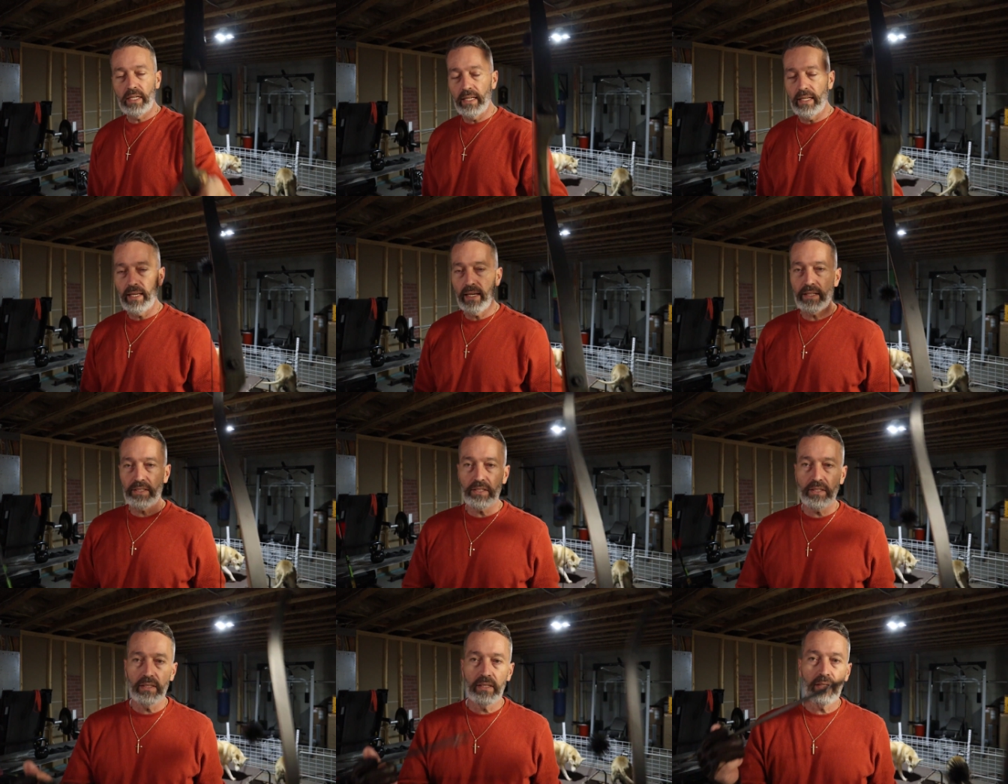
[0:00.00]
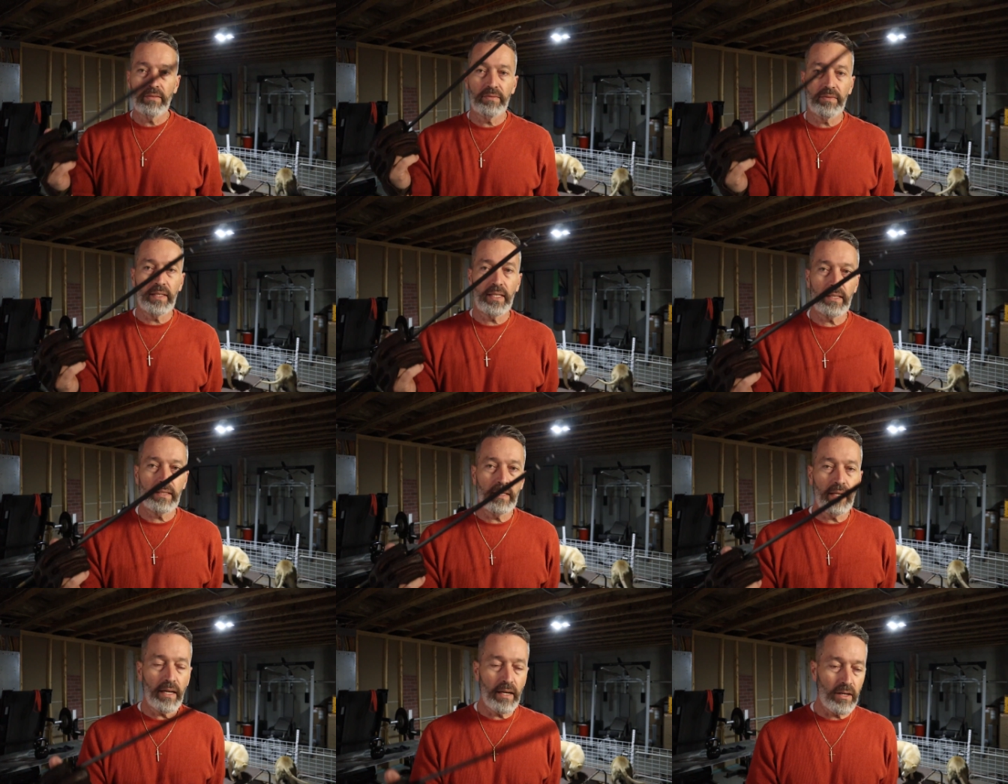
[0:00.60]
can actually
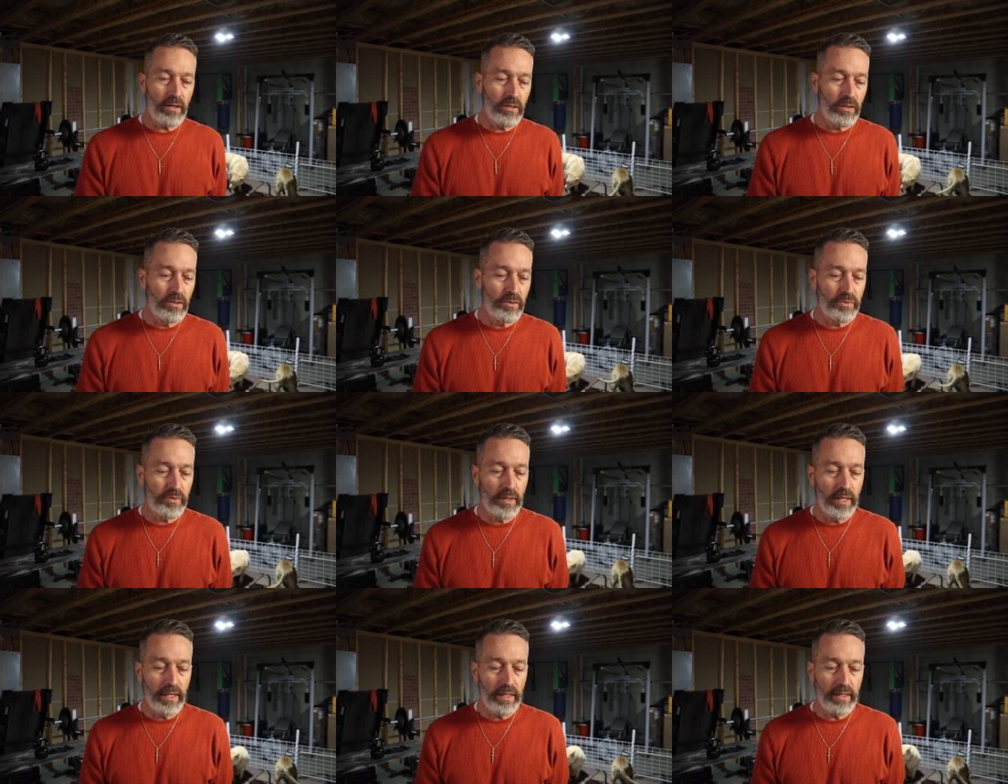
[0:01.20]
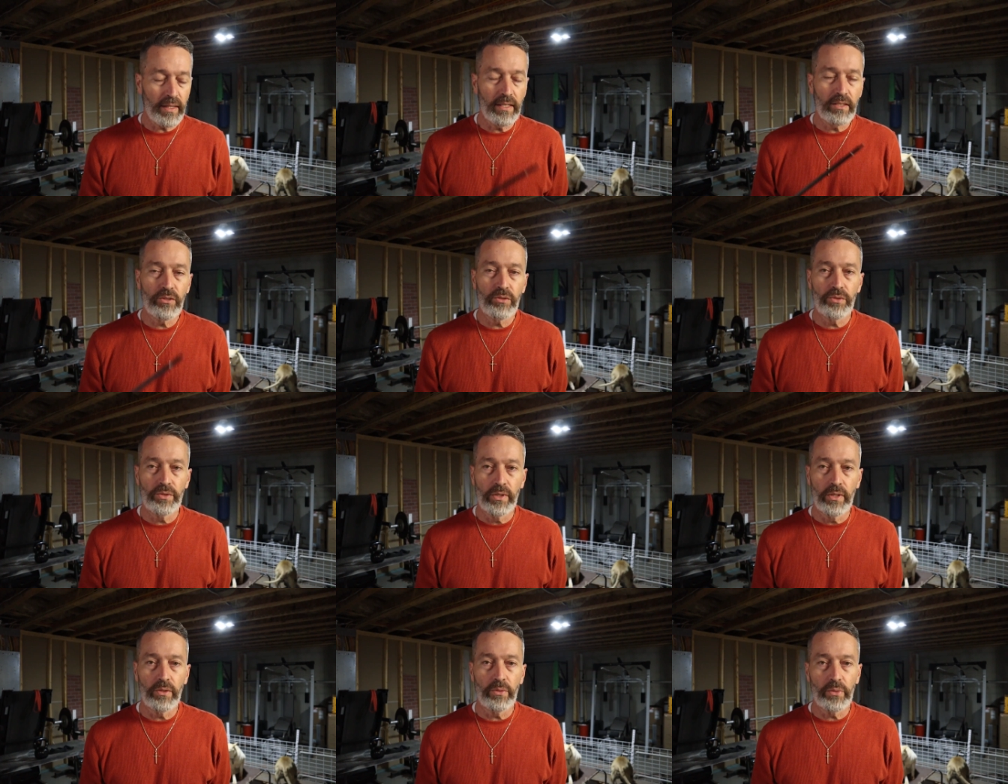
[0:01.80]
affect the arrow flight and you
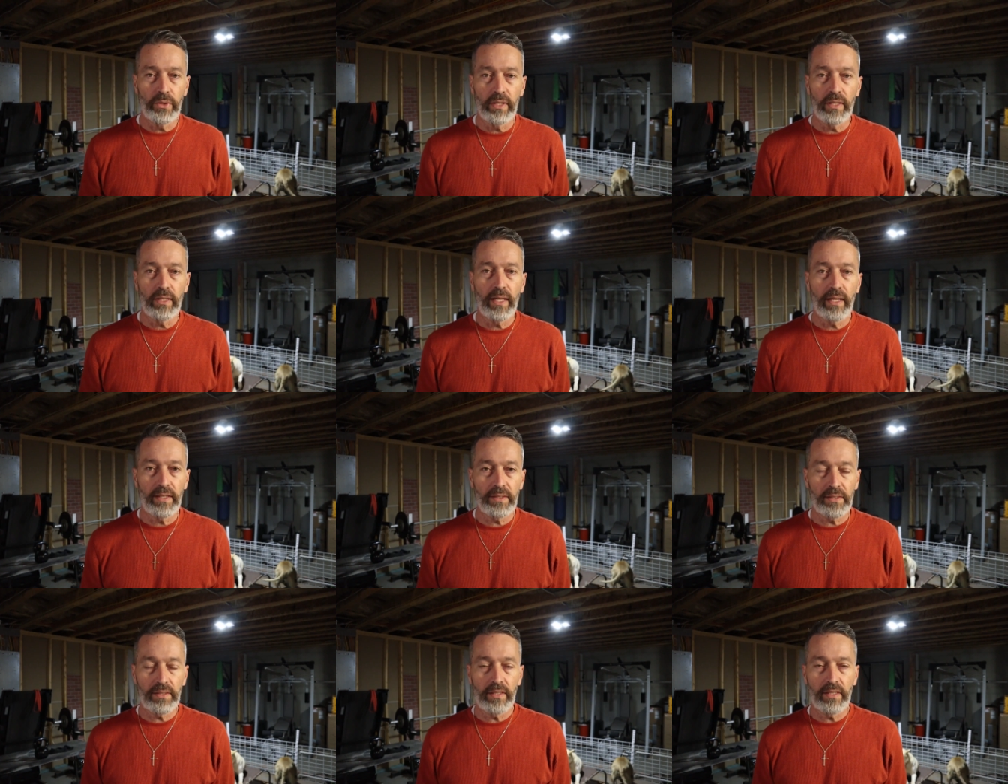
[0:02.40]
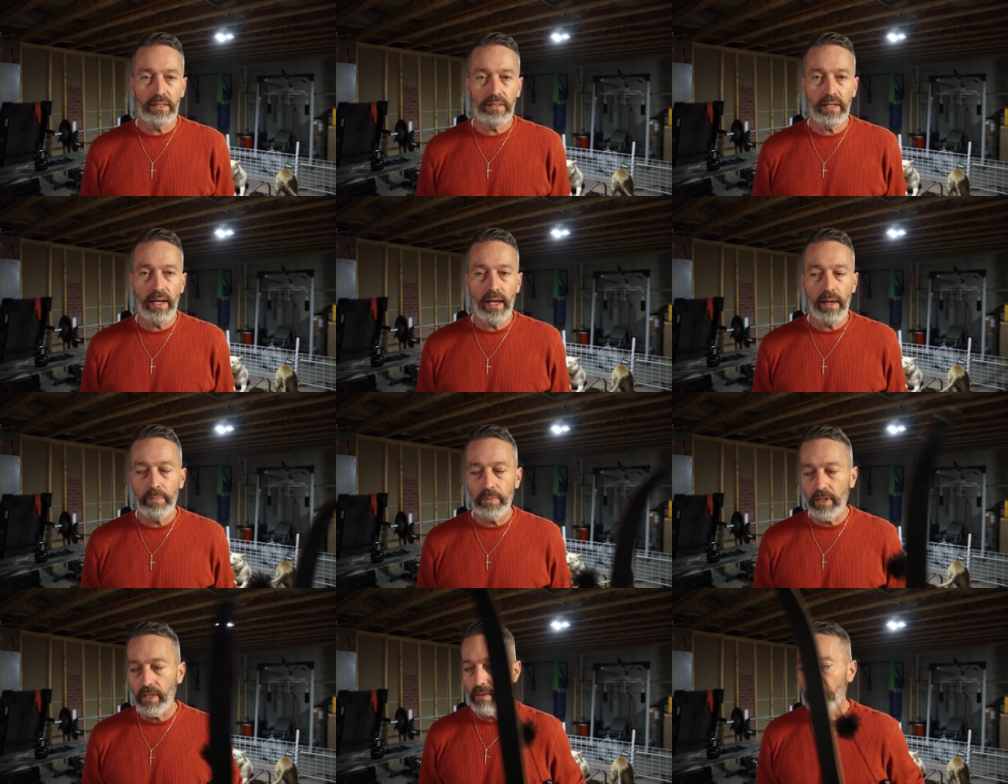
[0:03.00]
don't realize that it's
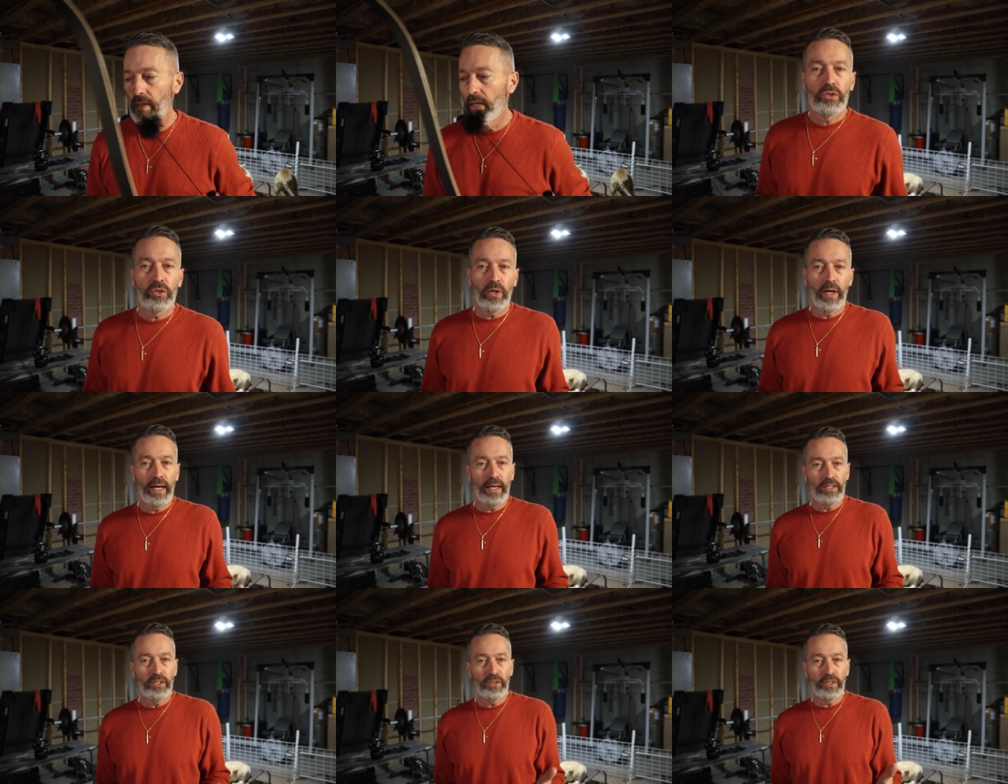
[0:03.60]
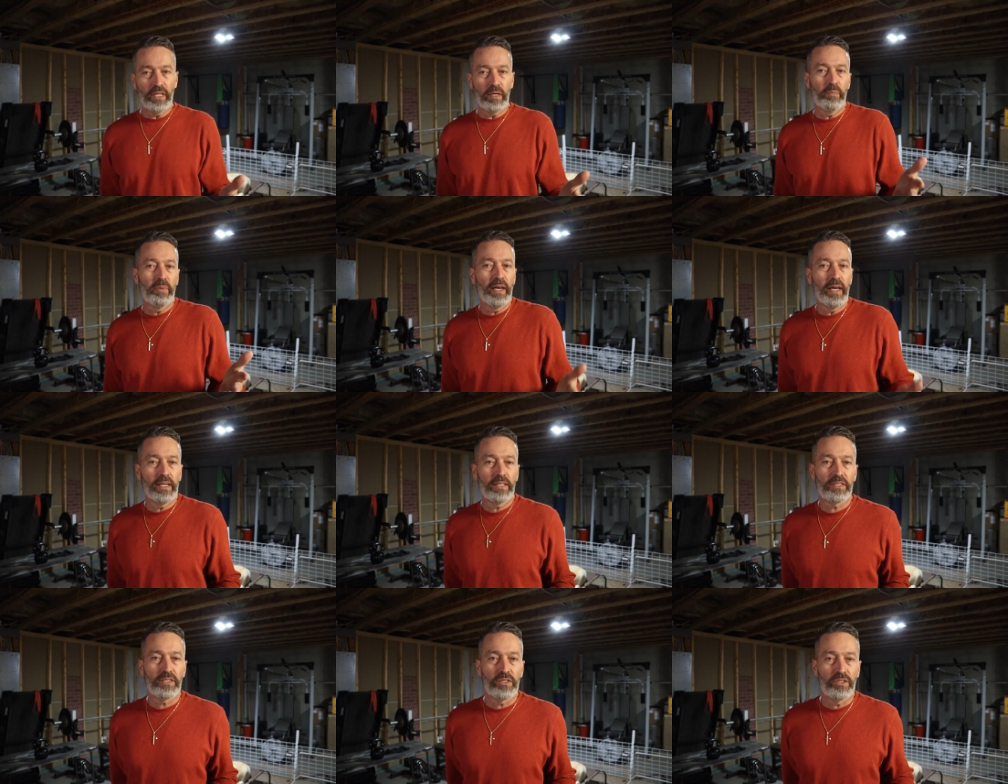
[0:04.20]
happening. So how do you get
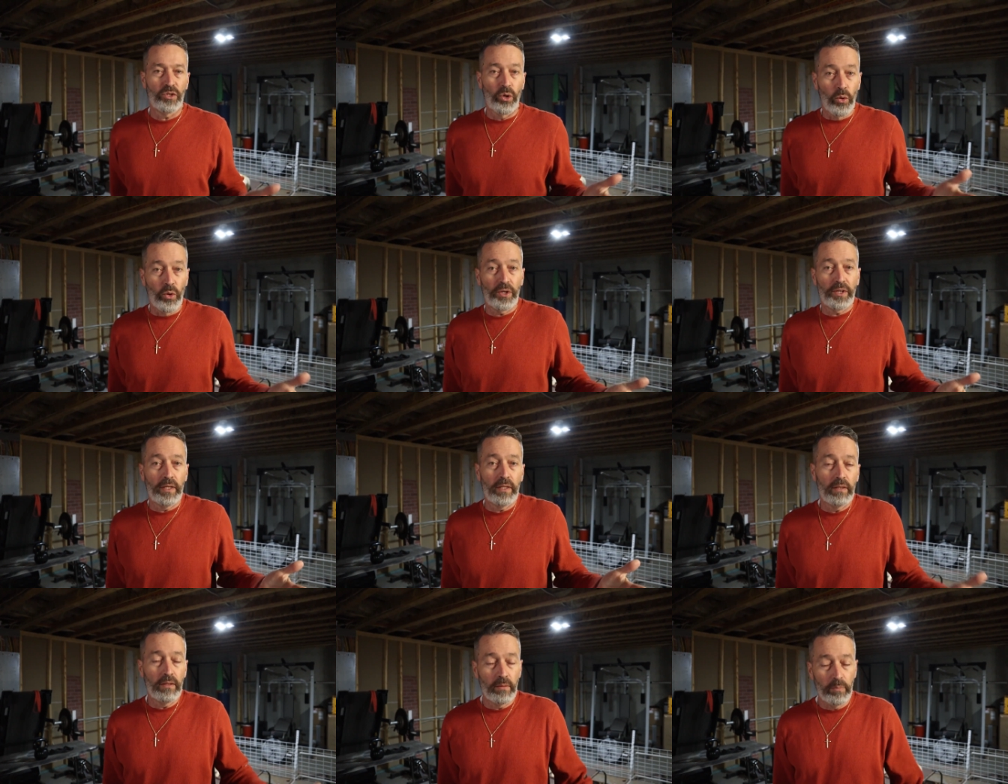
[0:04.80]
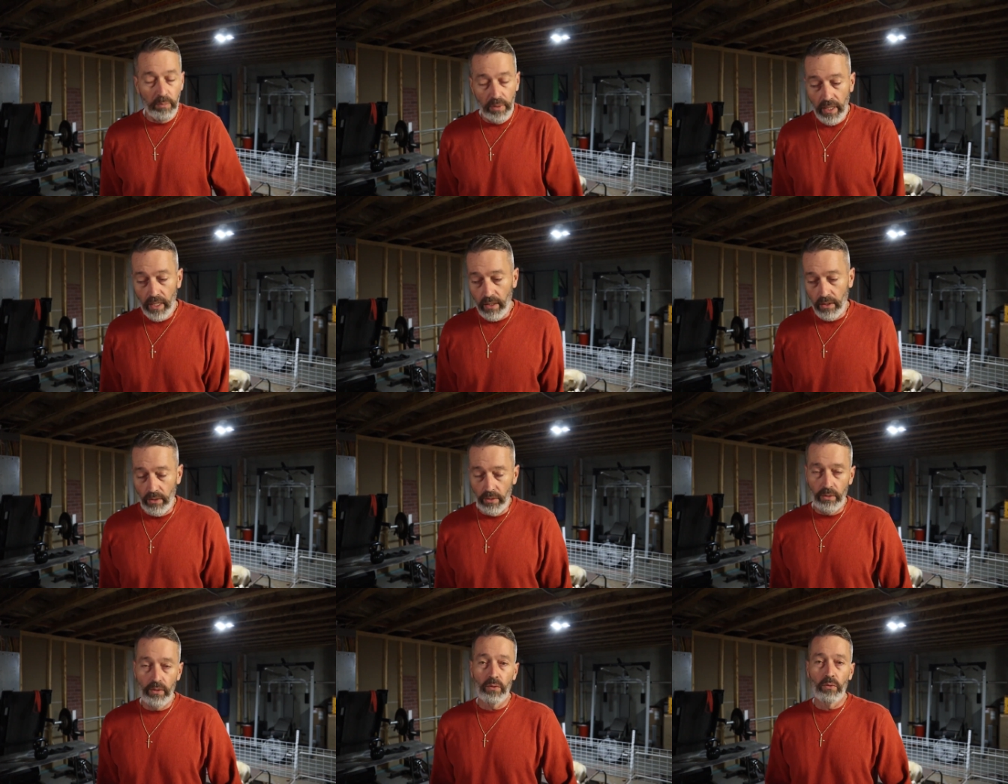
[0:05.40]
past torquing the
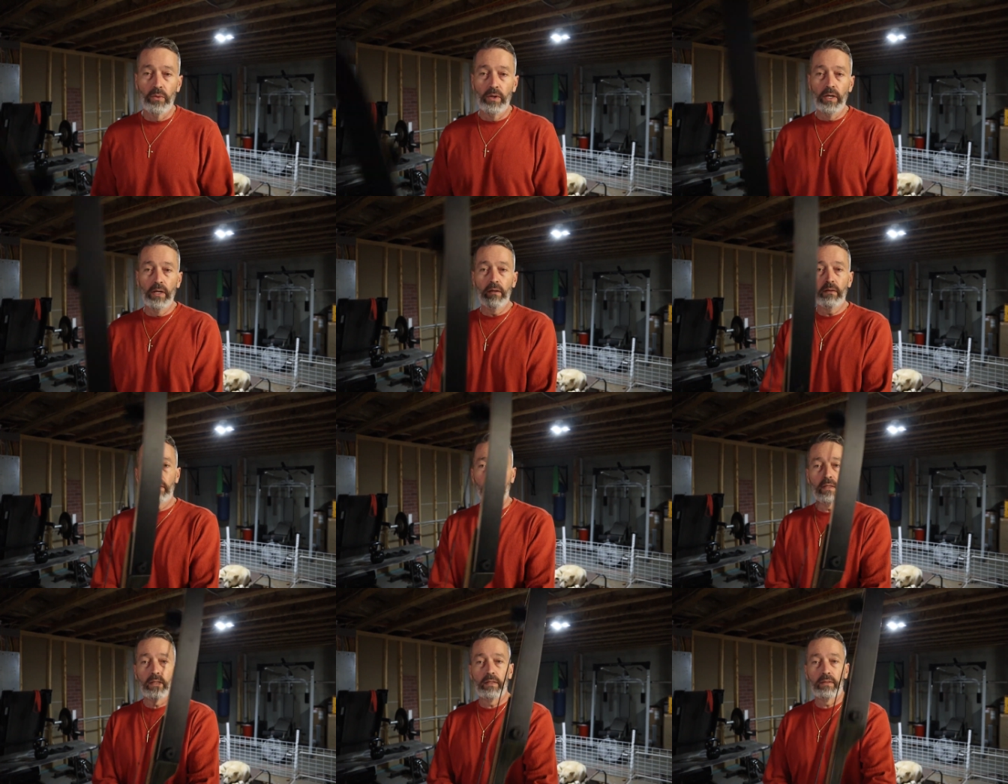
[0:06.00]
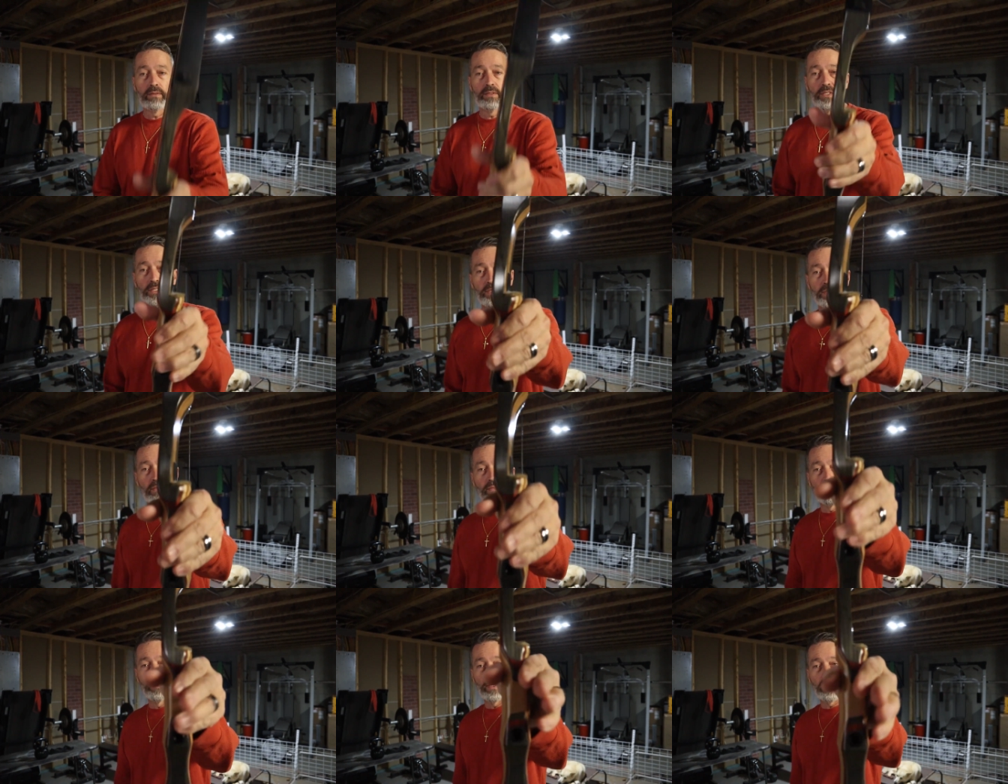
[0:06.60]
bow? Well, just
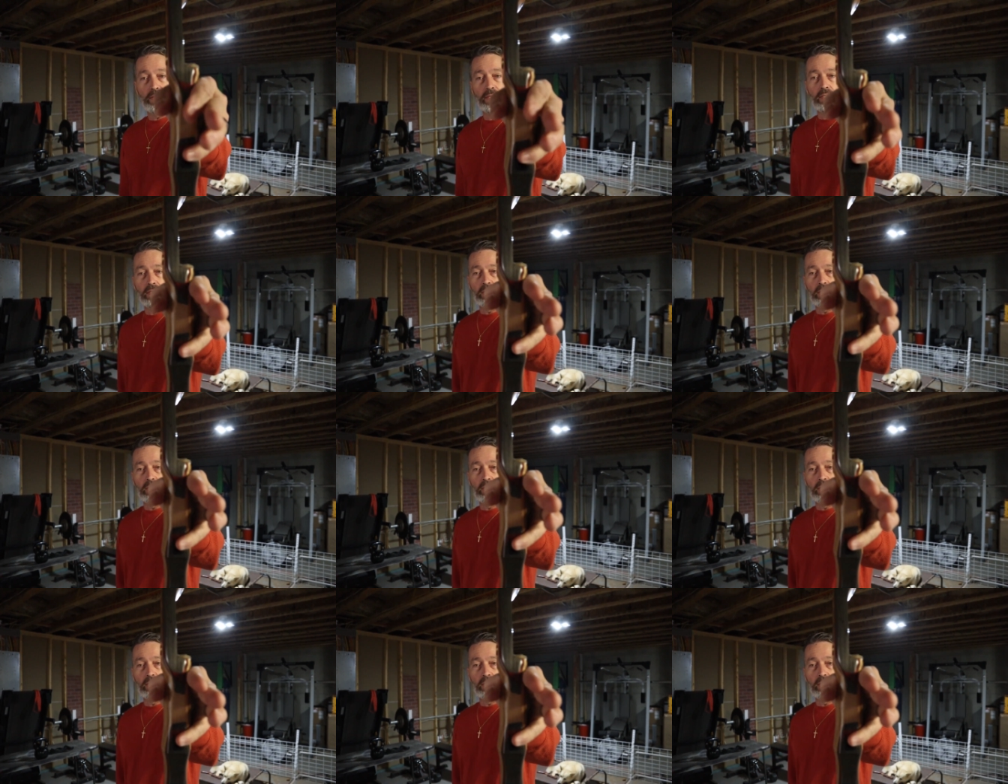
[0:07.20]
a very